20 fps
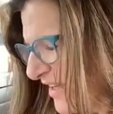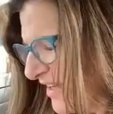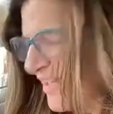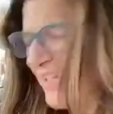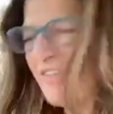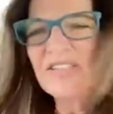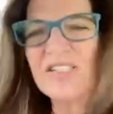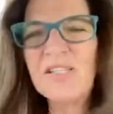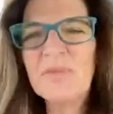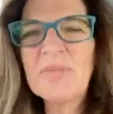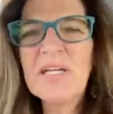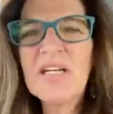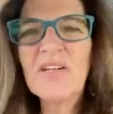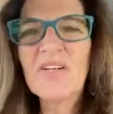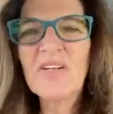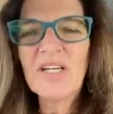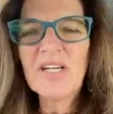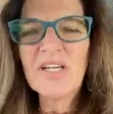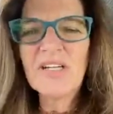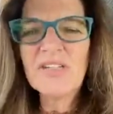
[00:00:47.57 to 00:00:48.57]
here's something a
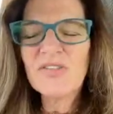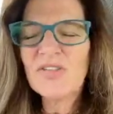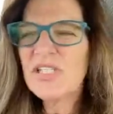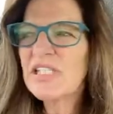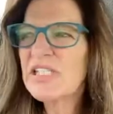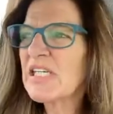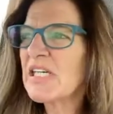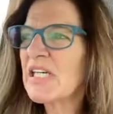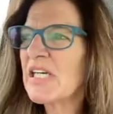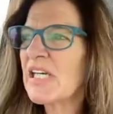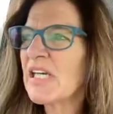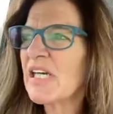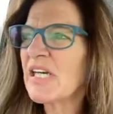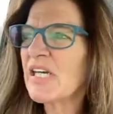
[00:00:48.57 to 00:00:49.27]
little interesting.